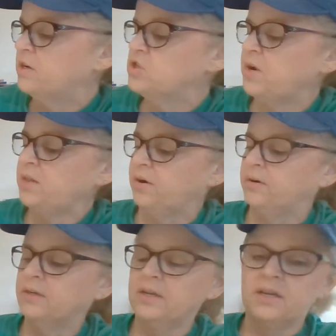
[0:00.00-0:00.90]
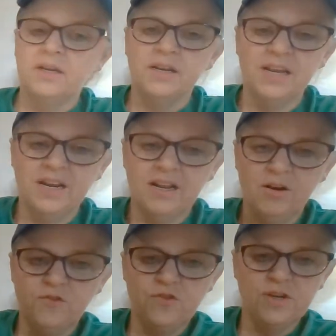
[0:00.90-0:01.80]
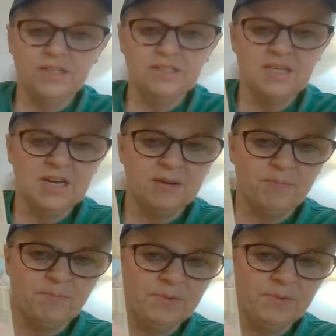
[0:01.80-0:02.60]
and trailer. And I don't know if you can see it,